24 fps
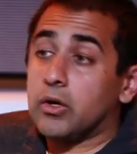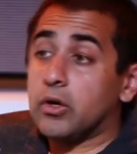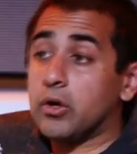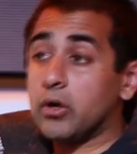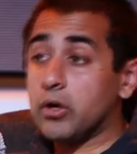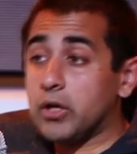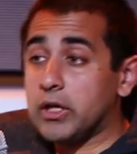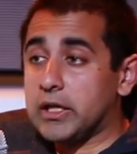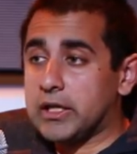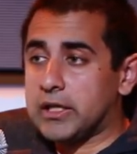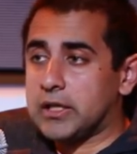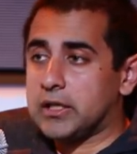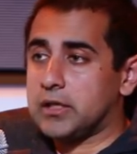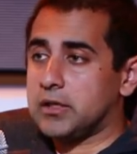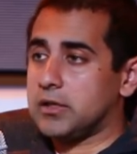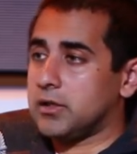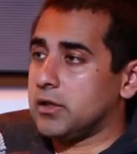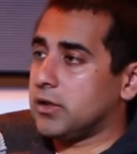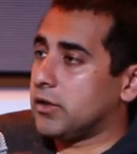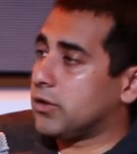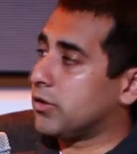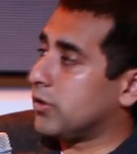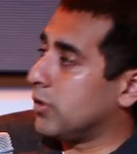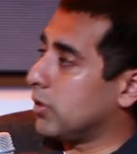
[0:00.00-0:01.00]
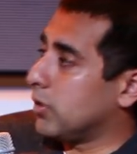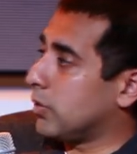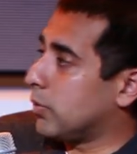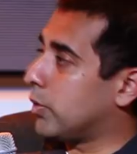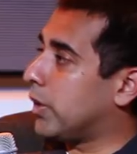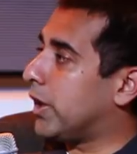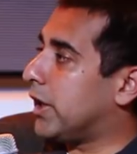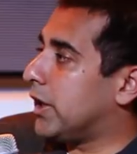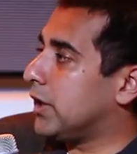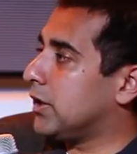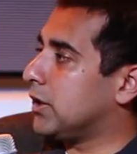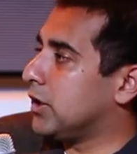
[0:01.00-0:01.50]
Earning it, a third
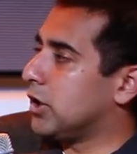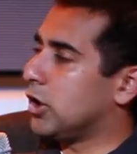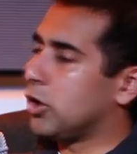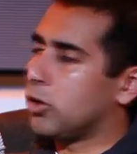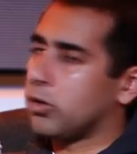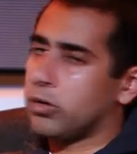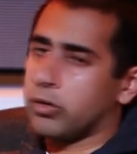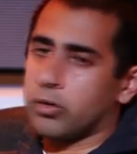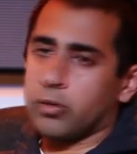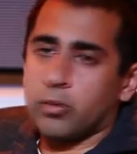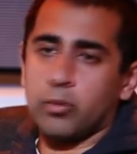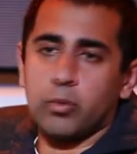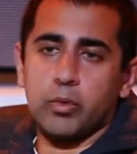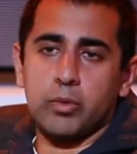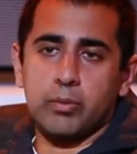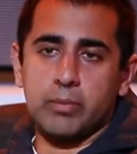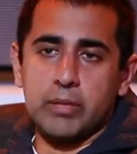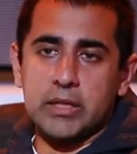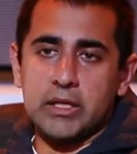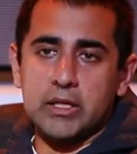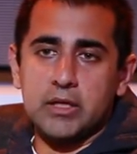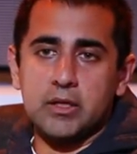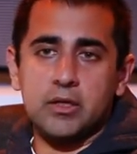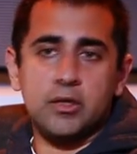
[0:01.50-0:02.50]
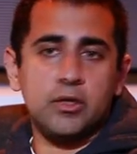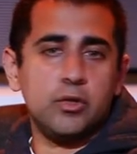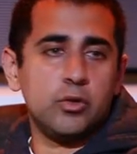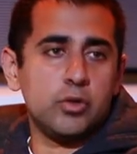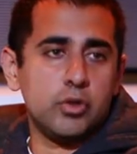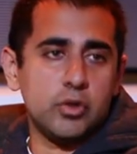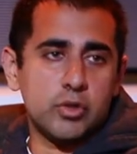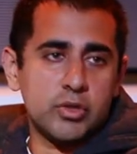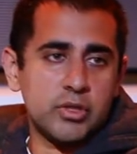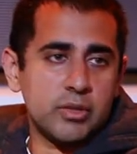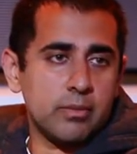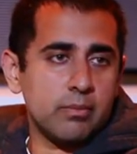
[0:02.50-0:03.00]
way, would be you
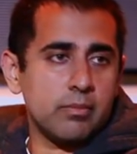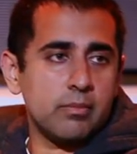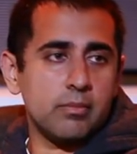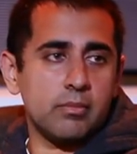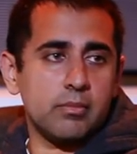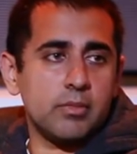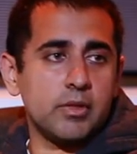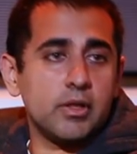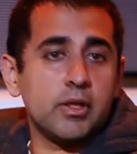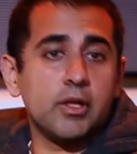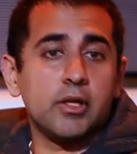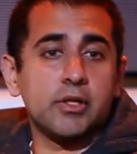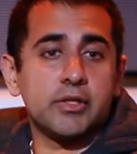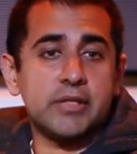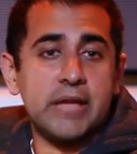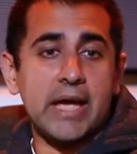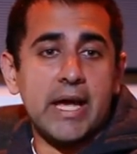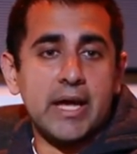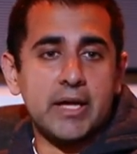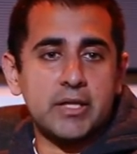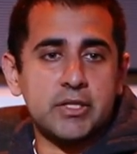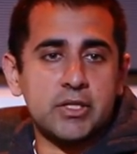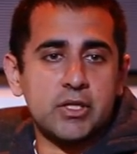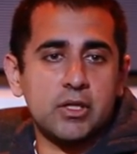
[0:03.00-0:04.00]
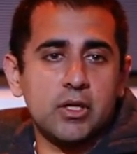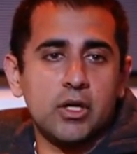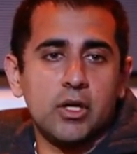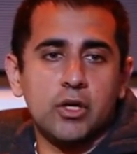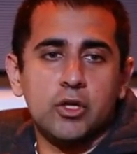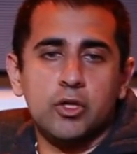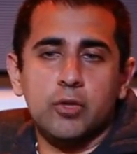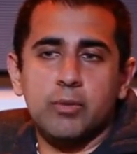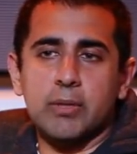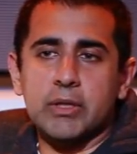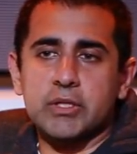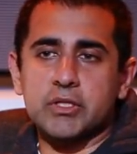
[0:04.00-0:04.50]
do some little task.
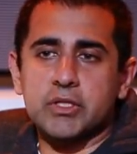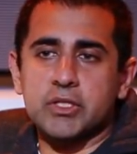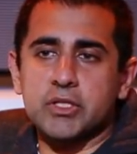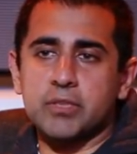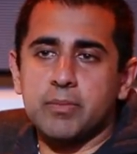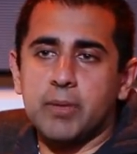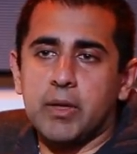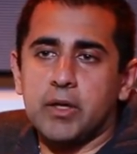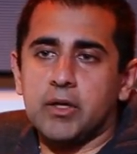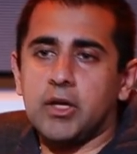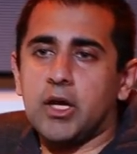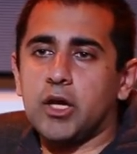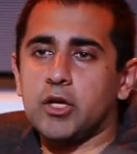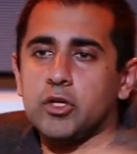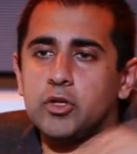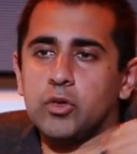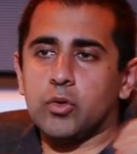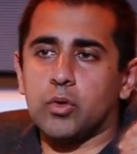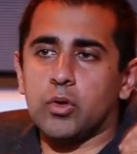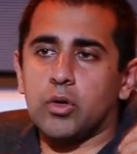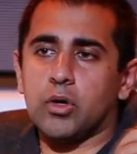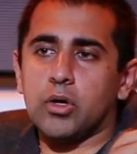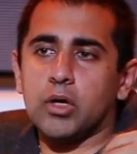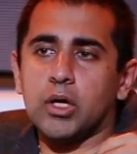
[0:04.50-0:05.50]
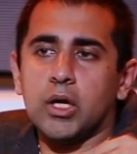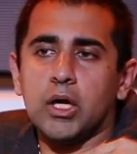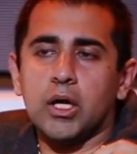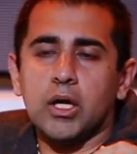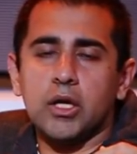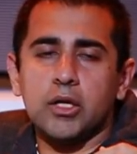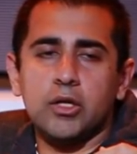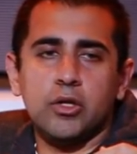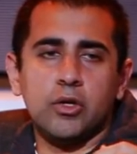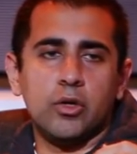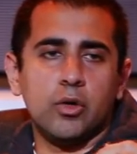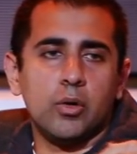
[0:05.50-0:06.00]
You basically spend not your,
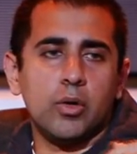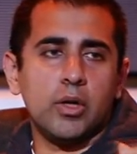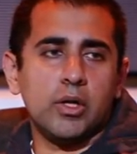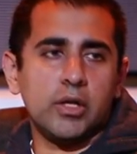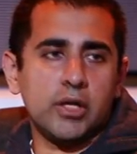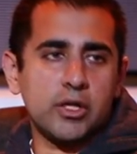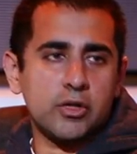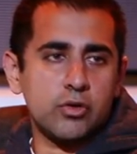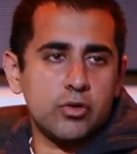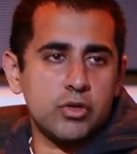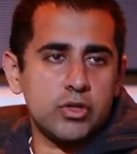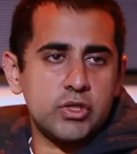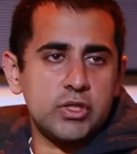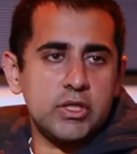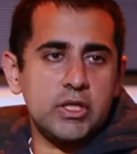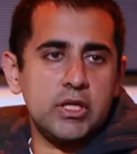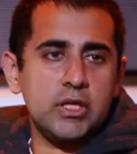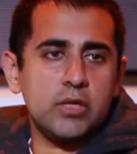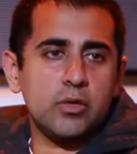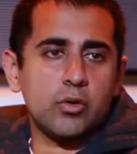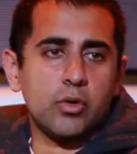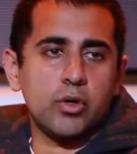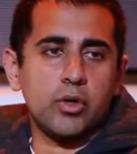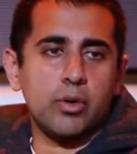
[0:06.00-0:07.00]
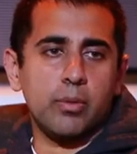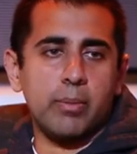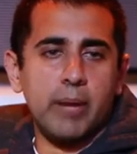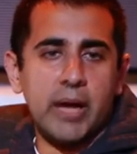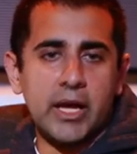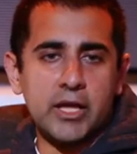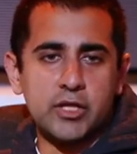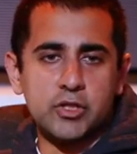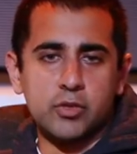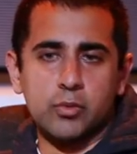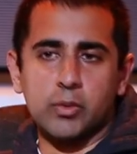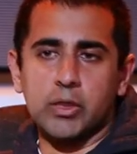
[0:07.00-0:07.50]
you know, electricity or your
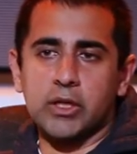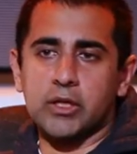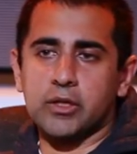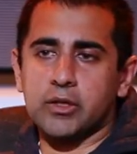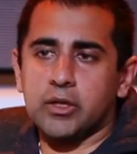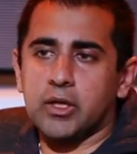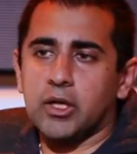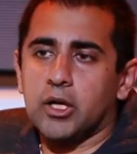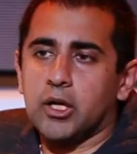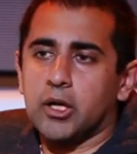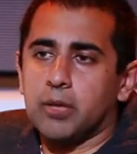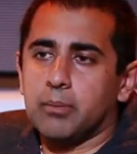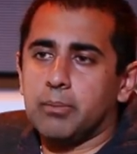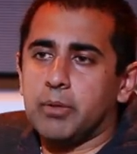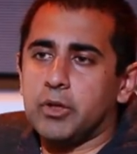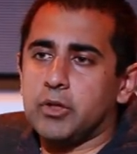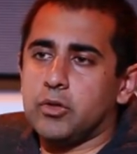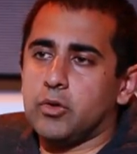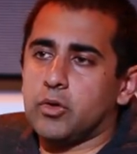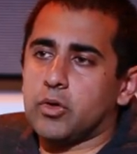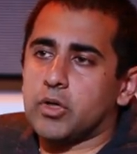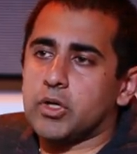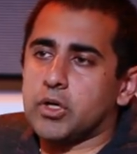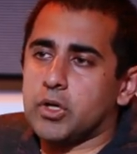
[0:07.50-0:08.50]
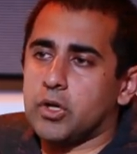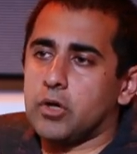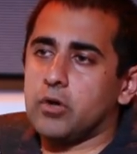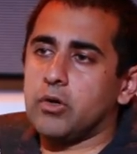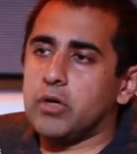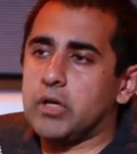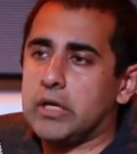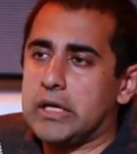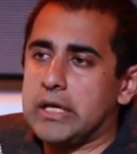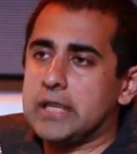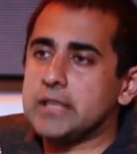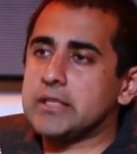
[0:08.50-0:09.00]
past wealth, but your
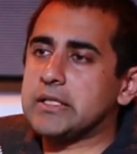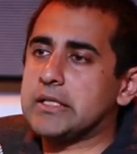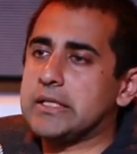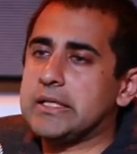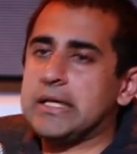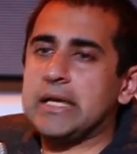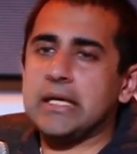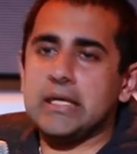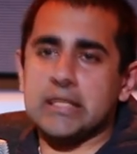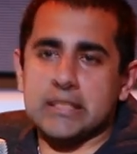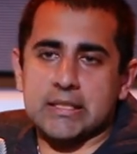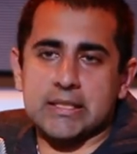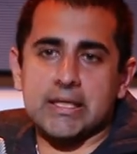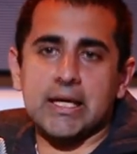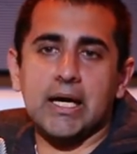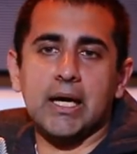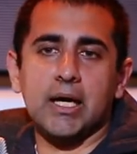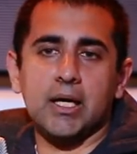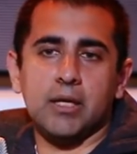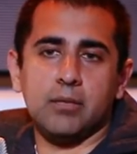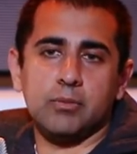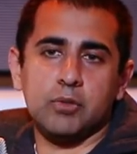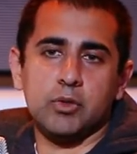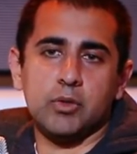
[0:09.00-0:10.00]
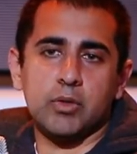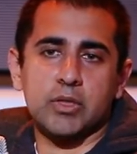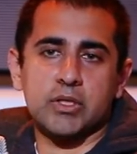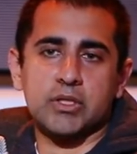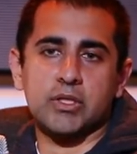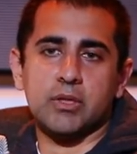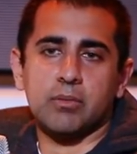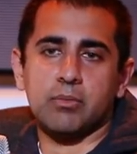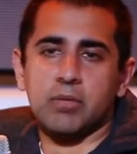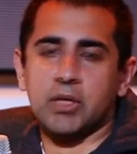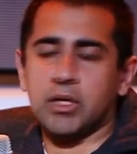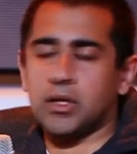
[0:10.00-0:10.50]
current instantaneous time doing
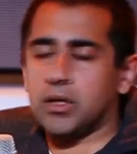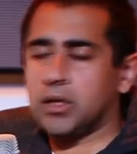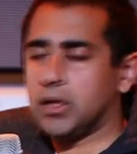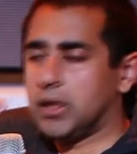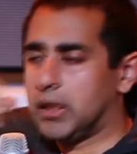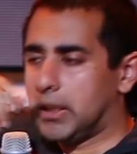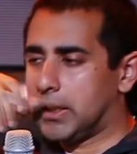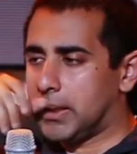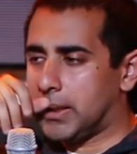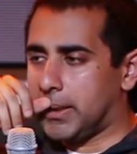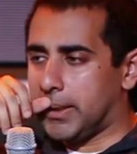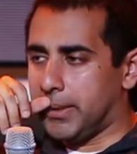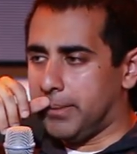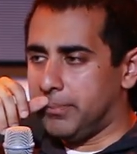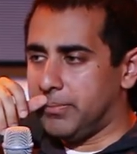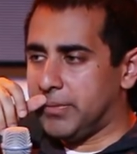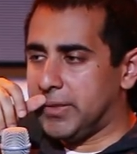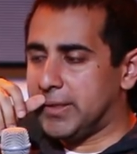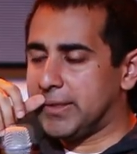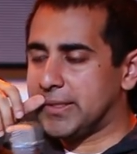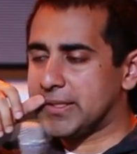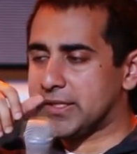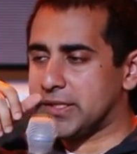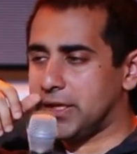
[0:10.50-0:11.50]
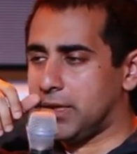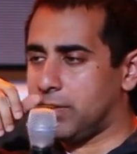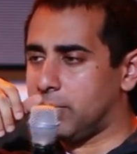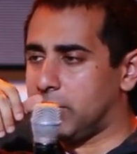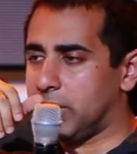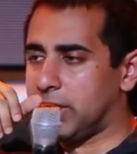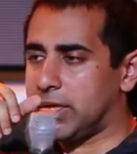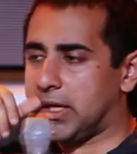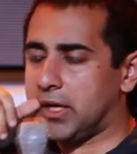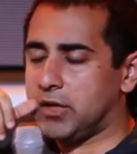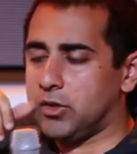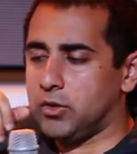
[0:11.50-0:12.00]
something, in the same
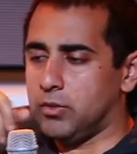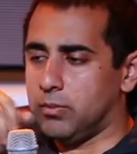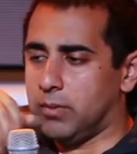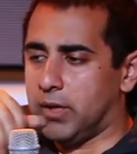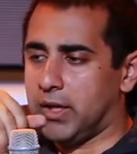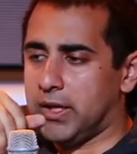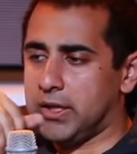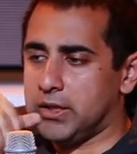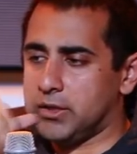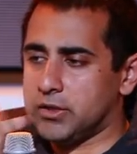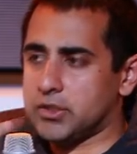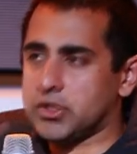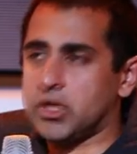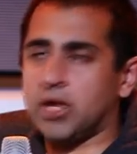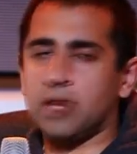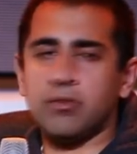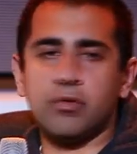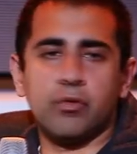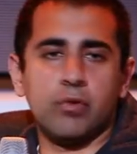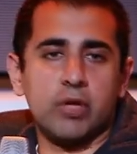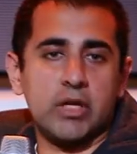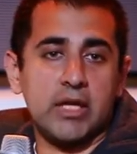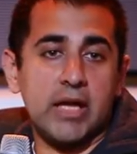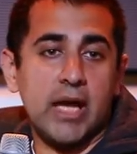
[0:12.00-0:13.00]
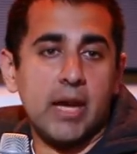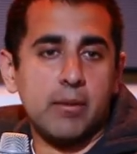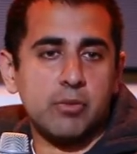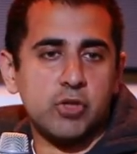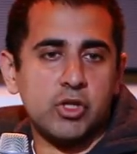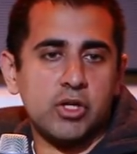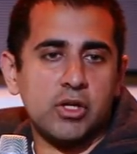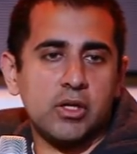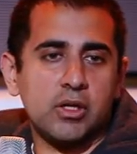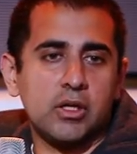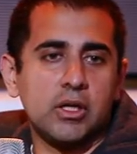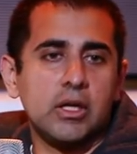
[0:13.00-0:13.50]
way that you might solve a
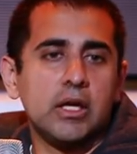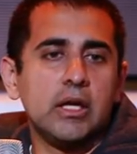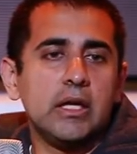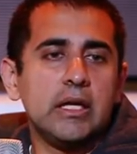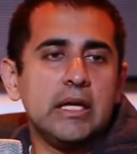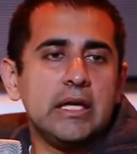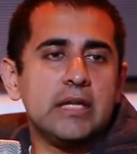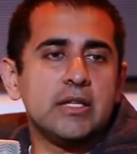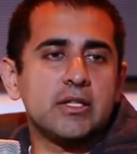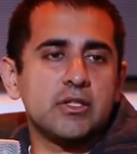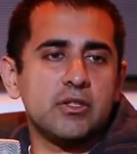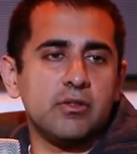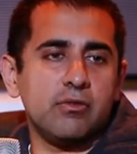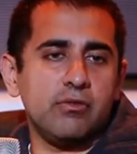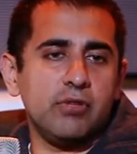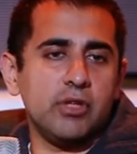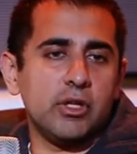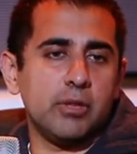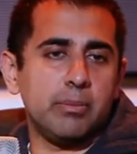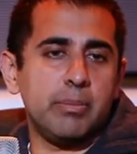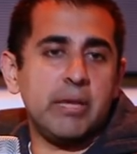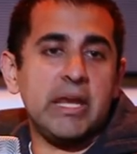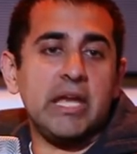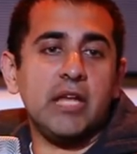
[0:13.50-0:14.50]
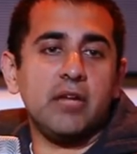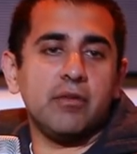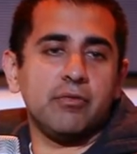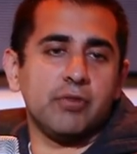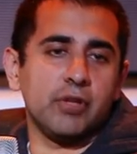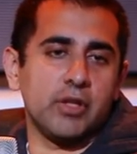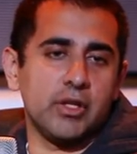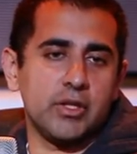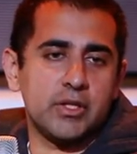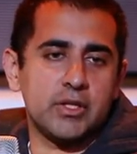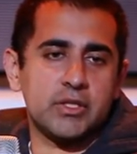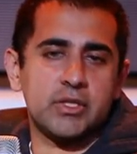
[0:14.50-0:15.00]
reCAPTCHA. It doesn't feel
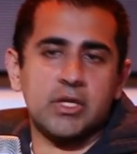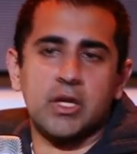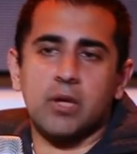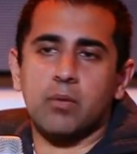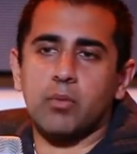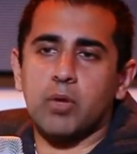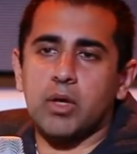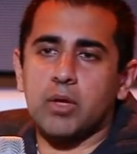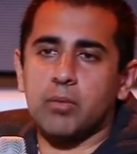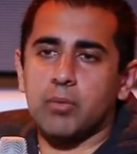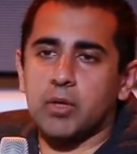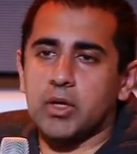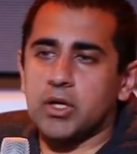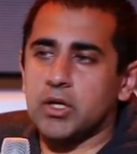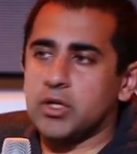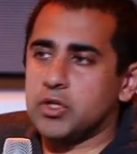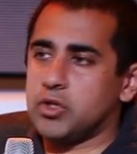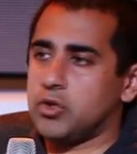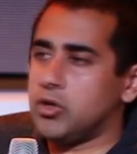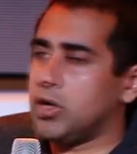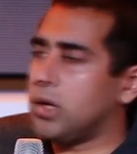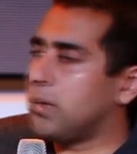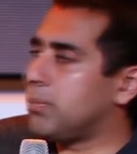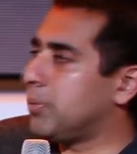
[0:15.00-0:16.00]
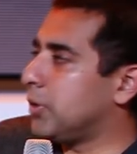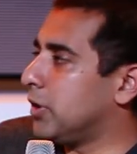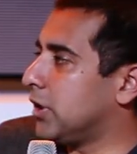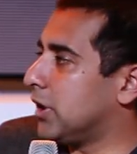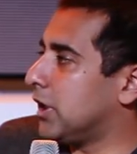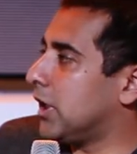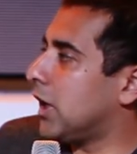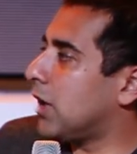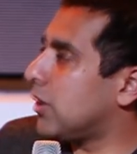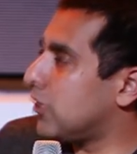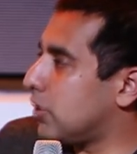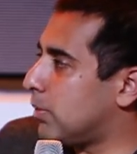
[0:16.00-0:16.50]
painful in the same way because you're not
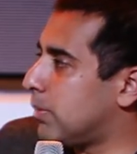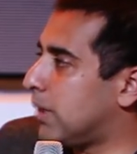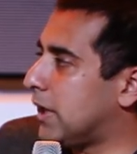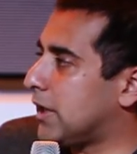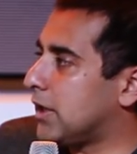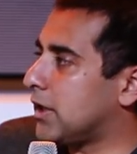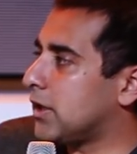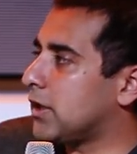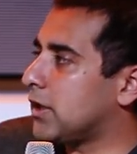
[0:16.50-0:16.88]
pulling it out of your bank